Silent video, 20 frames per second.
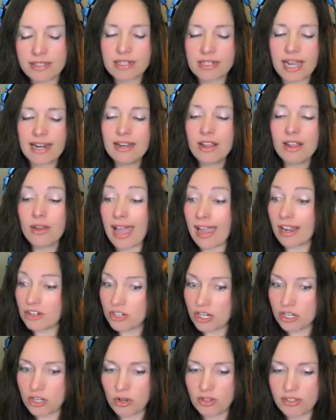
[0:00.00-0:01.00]
And I know,
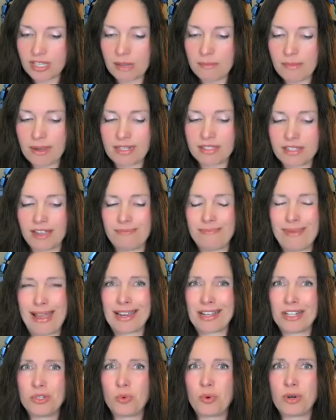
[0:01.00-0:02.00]
actually noticed that myself back
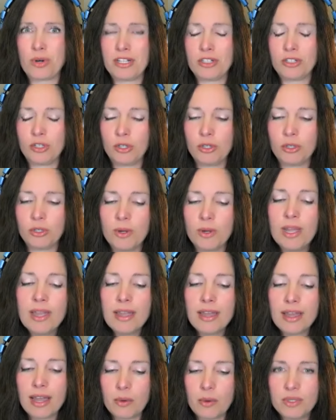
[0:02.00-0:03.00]
in 22,
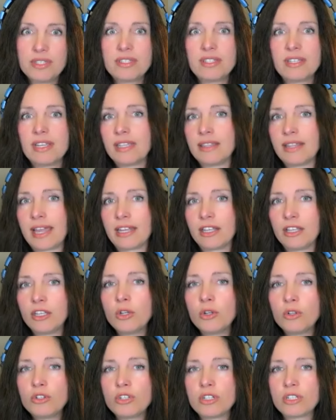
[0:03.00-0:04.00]
I was seeing that
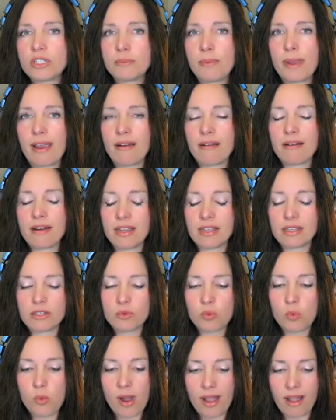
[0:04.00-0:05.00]
huge disparity
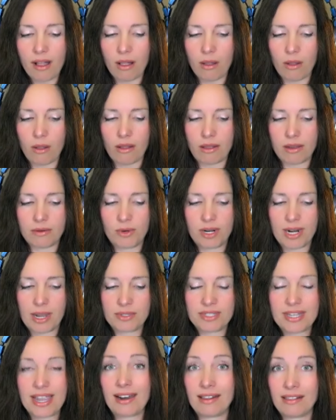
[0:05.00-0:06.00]
as well um, right, when I
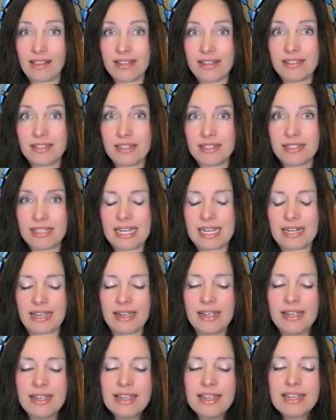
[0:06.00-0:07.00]
was right. analyzing the
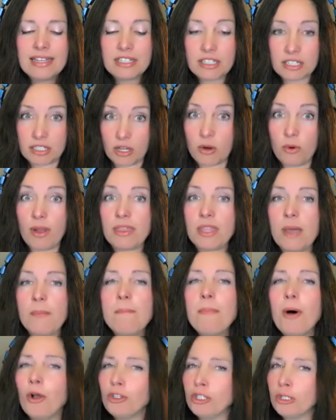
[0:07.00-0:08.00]
data. So the
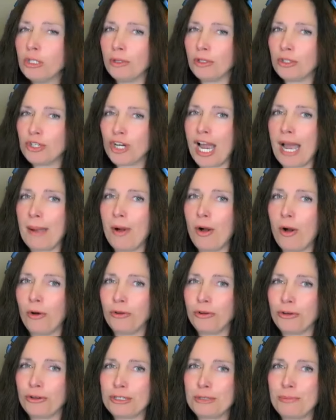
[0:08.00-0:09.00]
multiple job
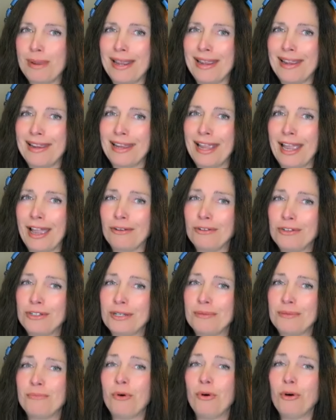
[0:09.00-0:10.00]
holders being
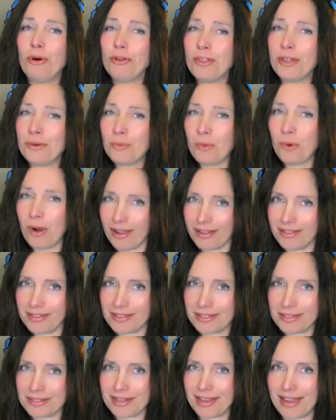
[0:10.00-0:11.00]
counted more than
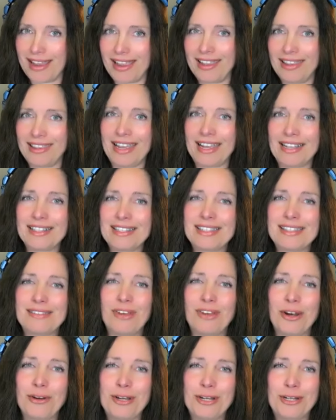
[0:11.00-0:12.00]
once, and that's
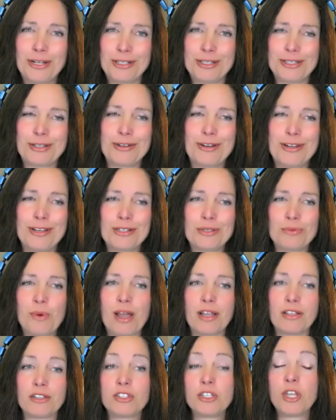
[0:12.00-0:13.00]
very concerning as
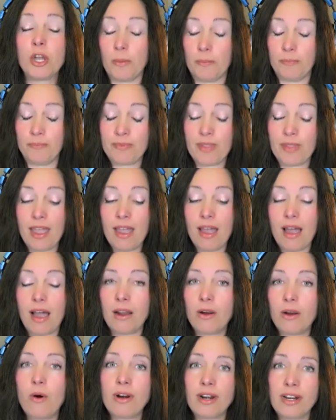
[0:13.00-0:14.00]
well. So mm-hmm.
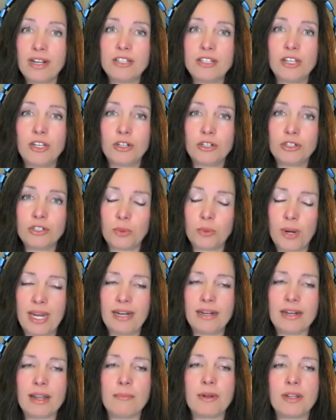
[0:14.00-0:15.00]
According to your
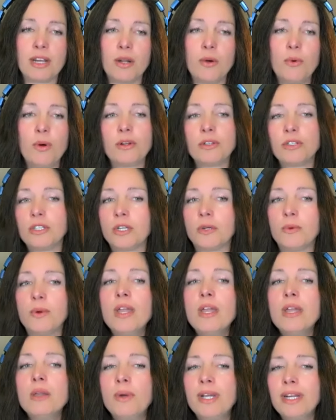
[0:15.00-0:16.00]
tweet, I'm going to quote you
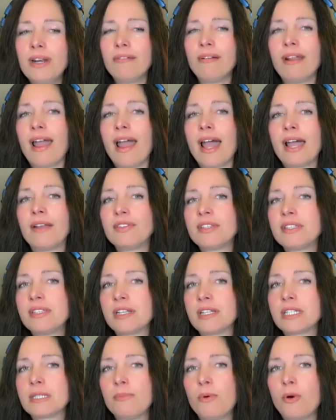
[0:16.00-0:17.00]
we don't have
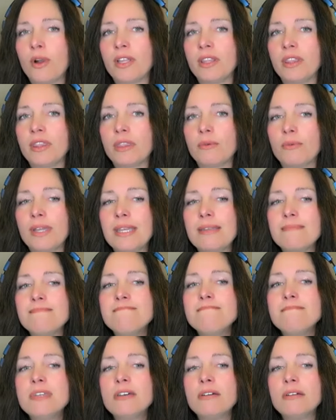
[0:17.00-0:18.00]
6.3
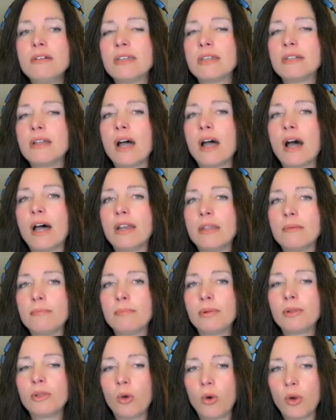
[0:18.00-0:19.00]
million
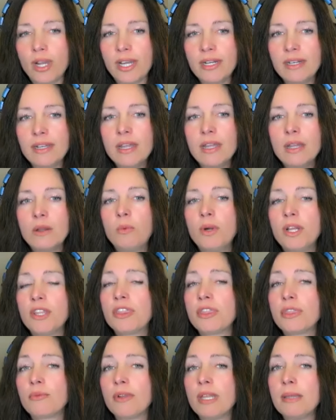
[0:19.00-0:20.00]
unemployed
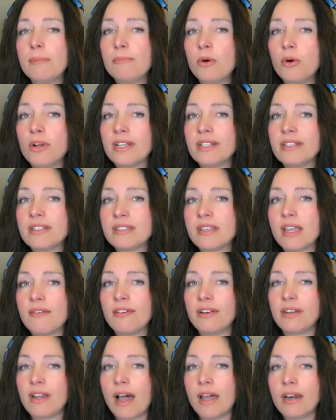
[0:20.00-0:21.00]
with
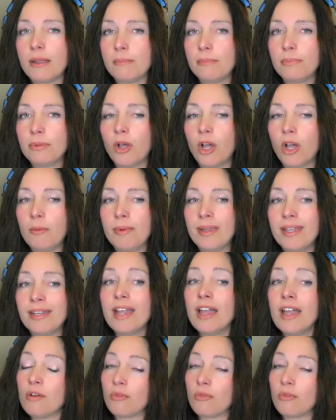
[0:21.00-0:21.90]
3.7 unemployment.